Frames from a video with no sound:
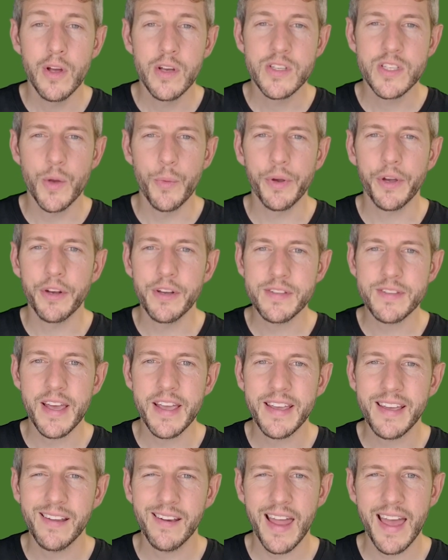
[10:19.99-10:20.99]
So we're going to say
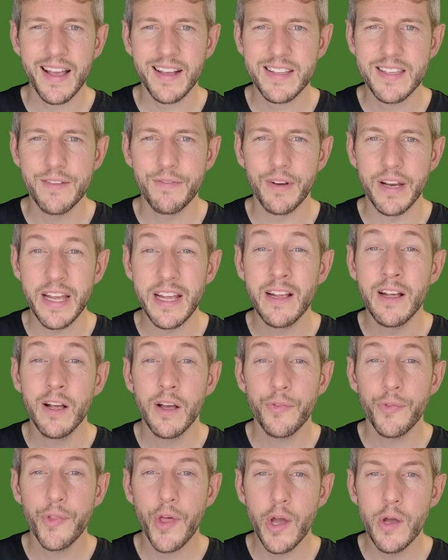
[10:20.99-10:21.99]
collectively
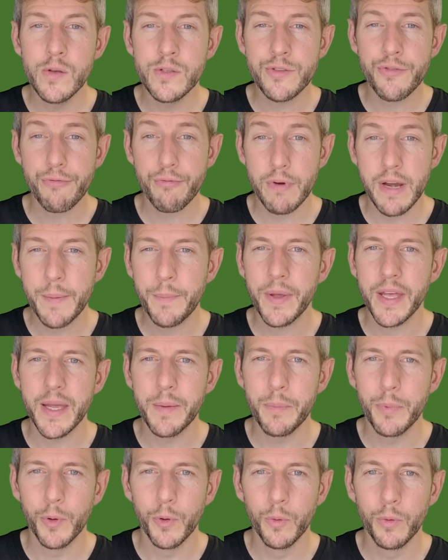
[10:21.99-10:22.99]
those 3
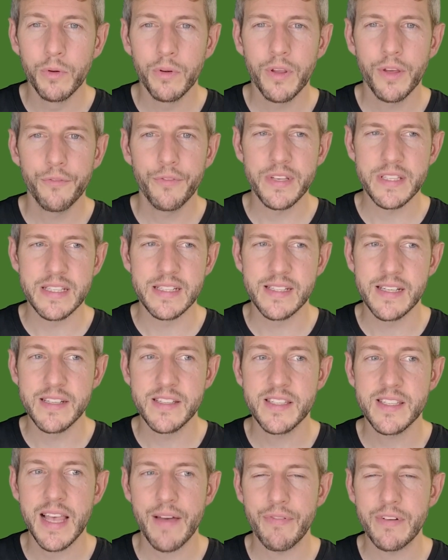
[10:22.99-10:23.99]
people visited
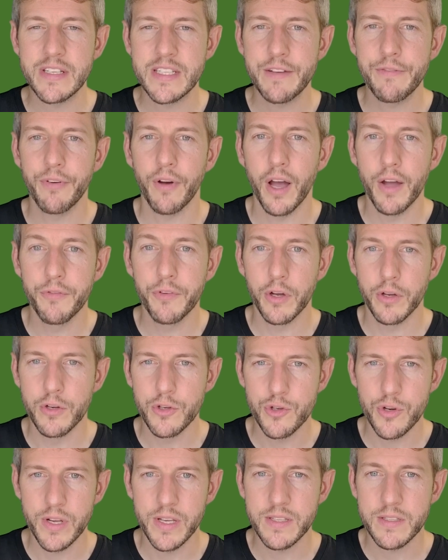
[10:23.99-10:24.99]
75
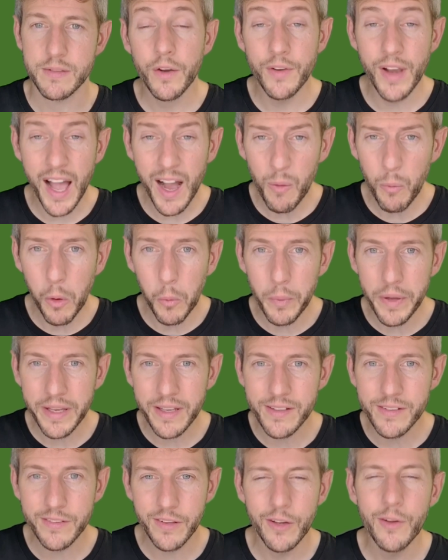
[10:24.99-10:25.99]
countries. Now what we
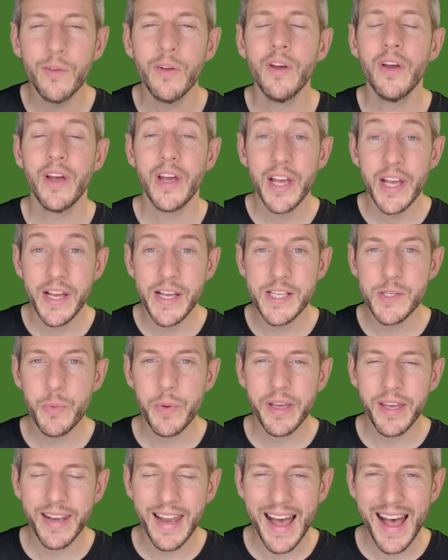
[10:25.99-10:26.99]
can do is we
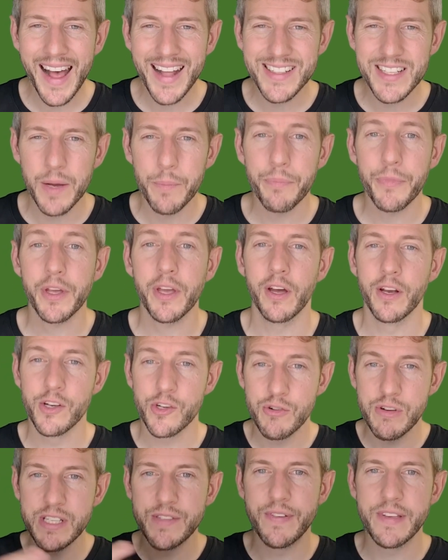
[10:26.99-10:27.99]
can add up the
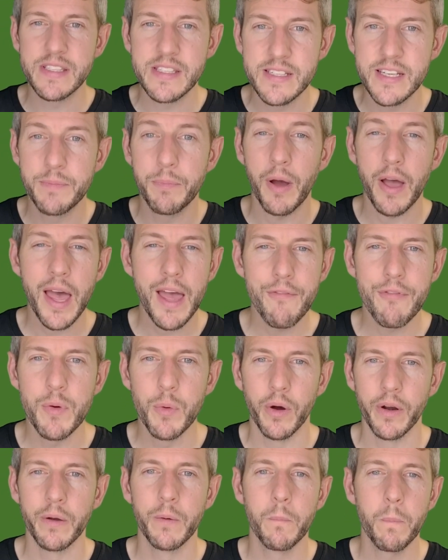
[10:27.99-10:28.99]
countries visited by
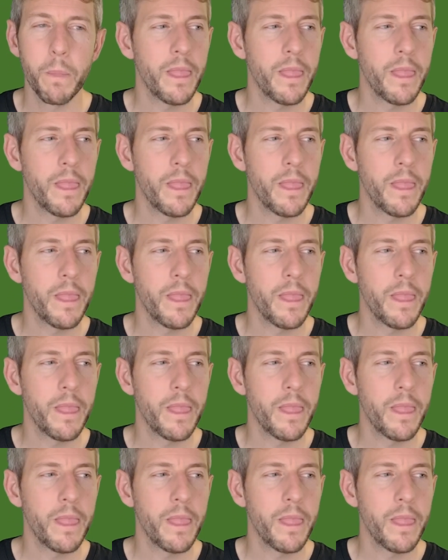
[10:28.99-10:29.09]
everyone.